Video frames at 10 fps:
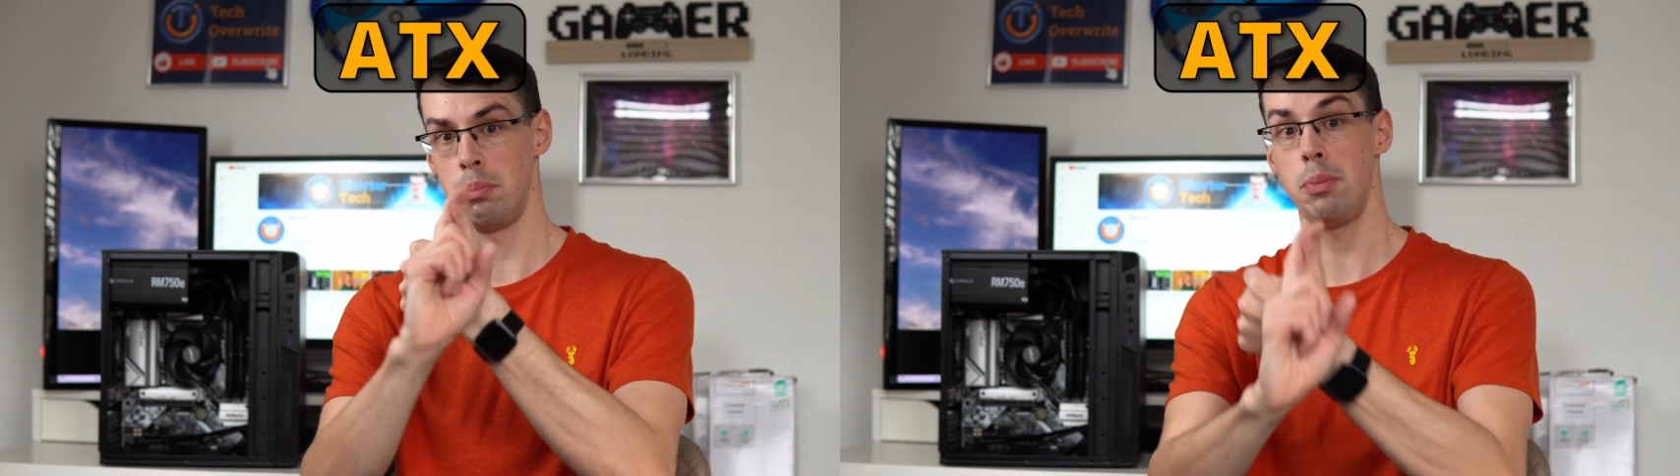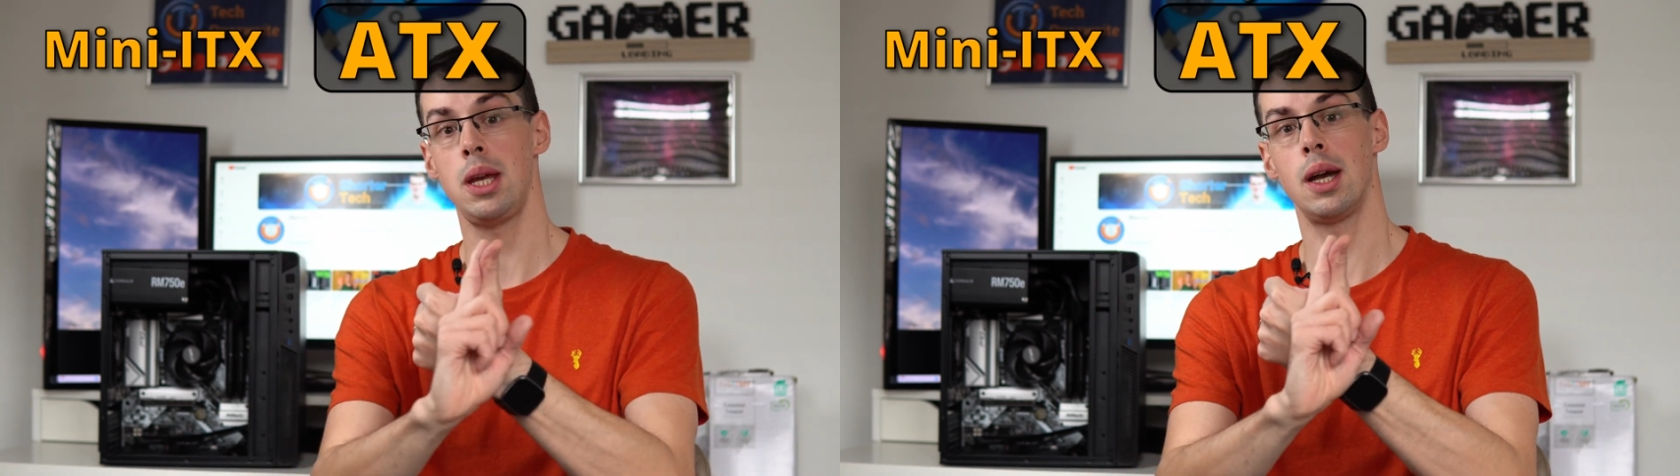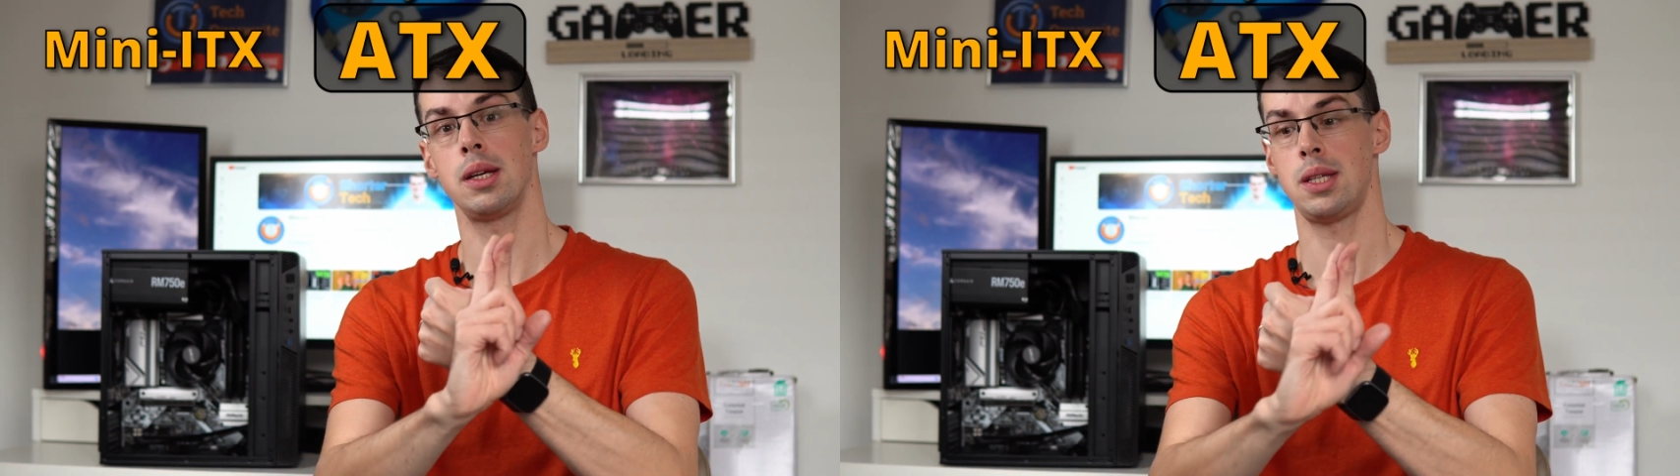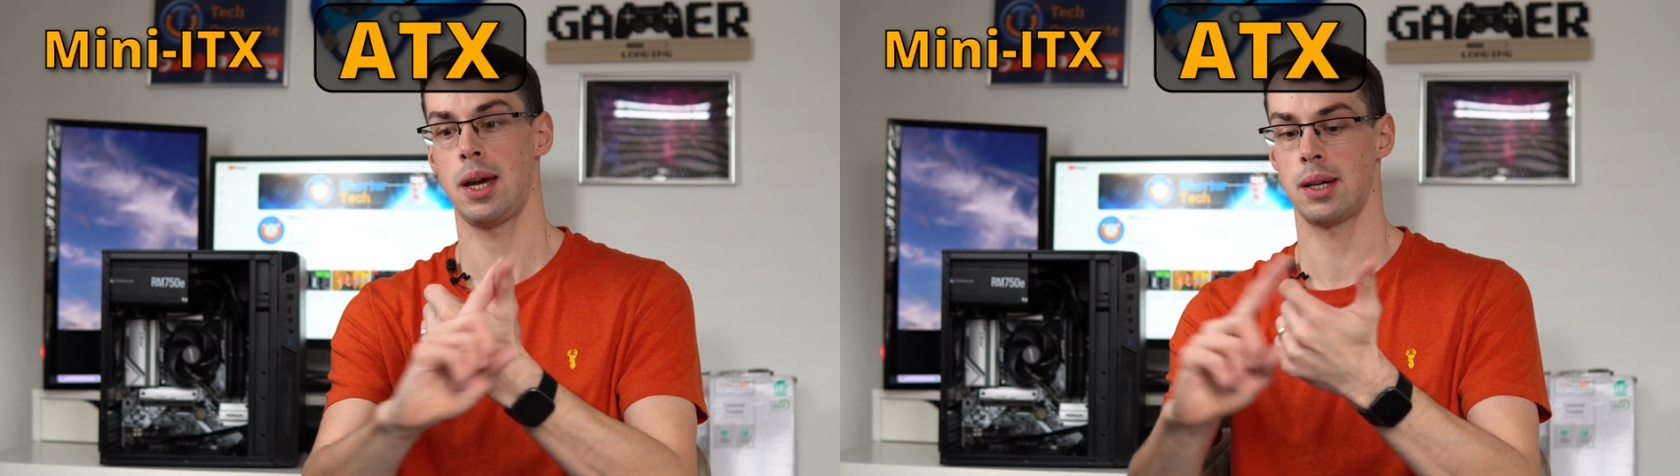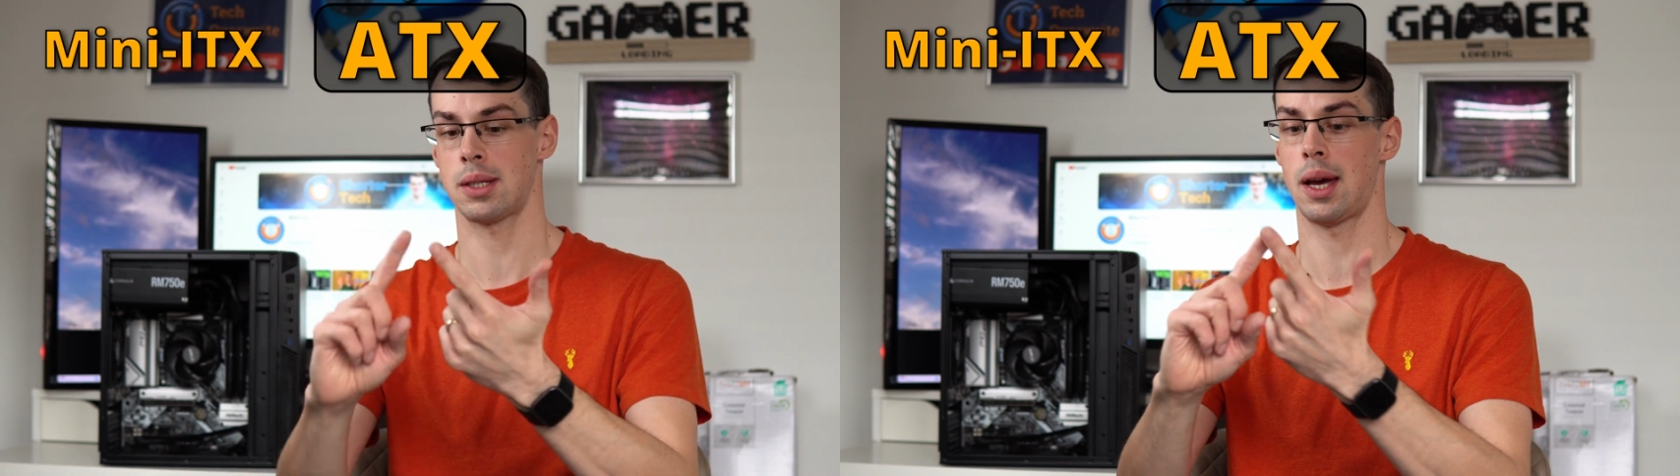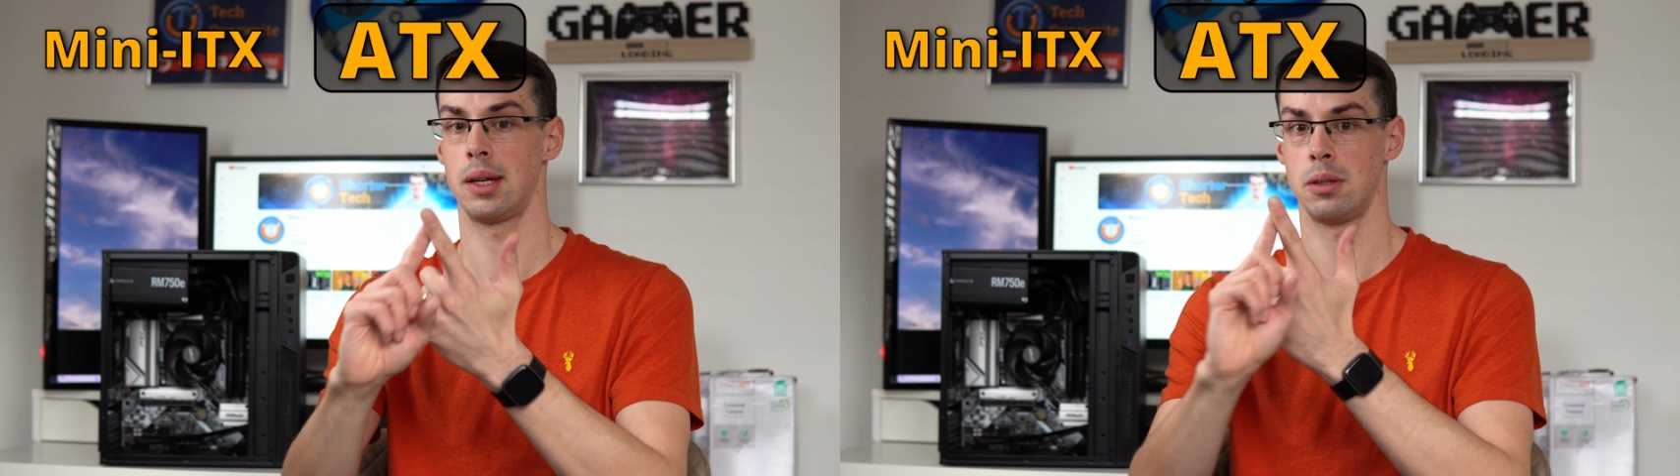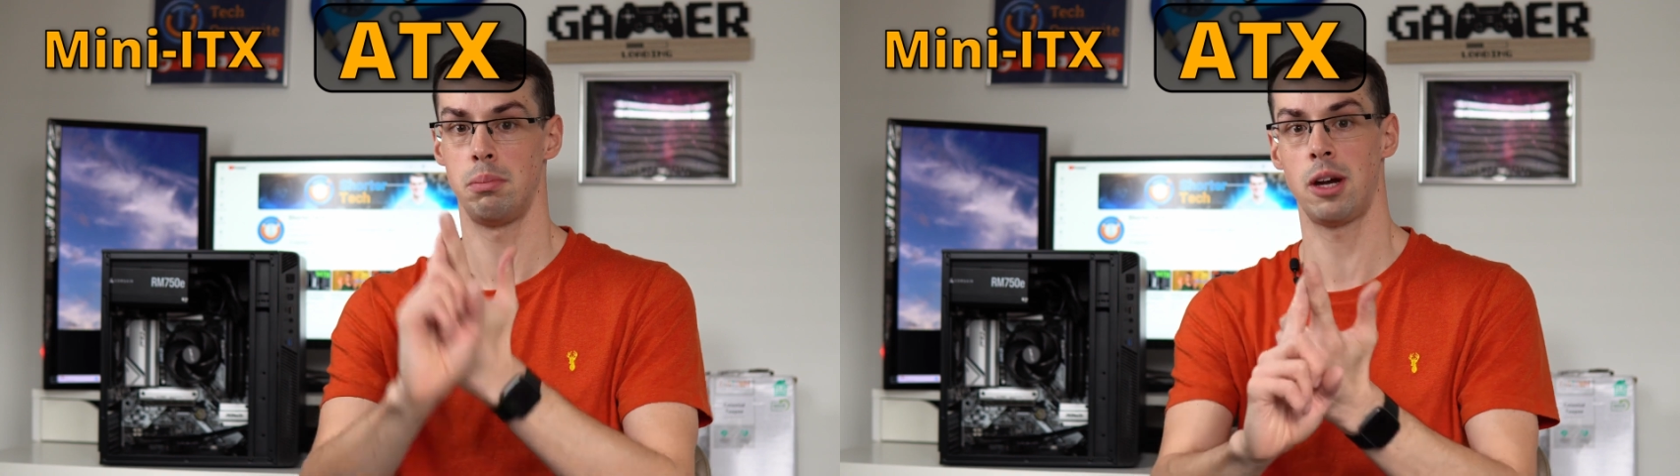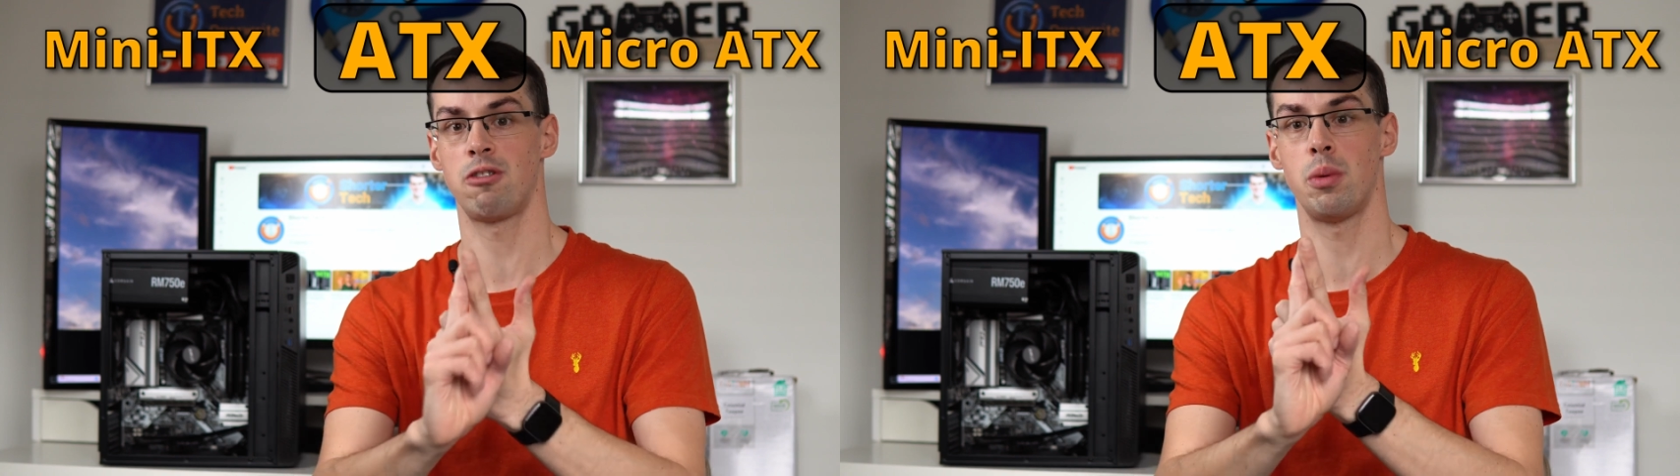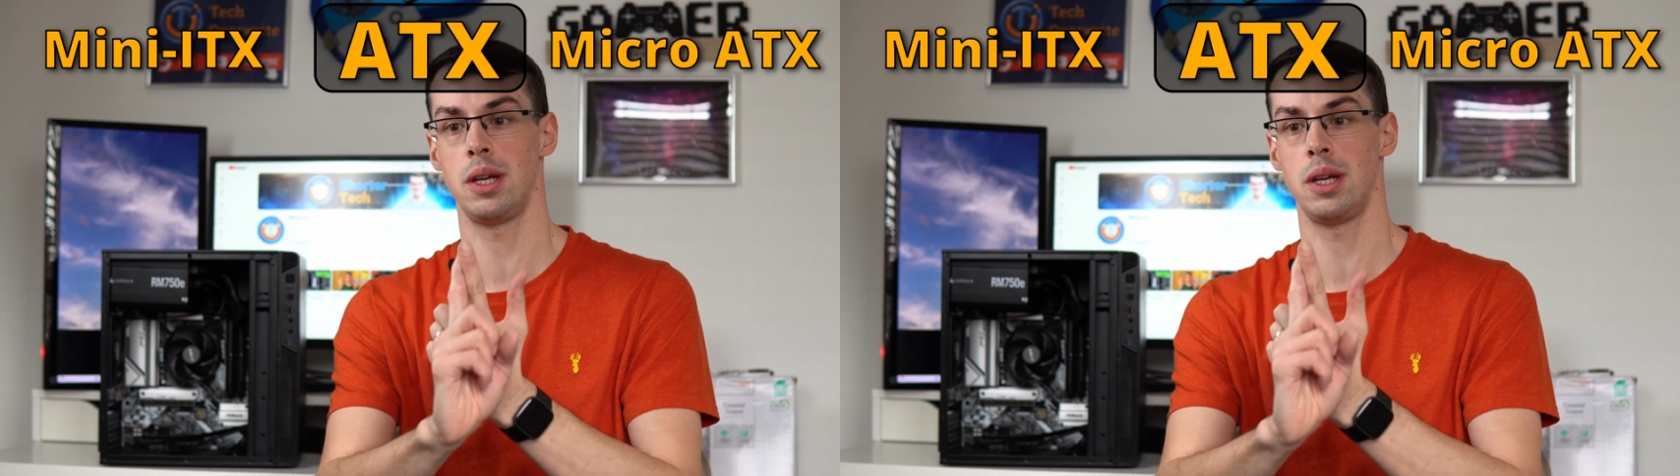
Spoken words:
mini ATX and micro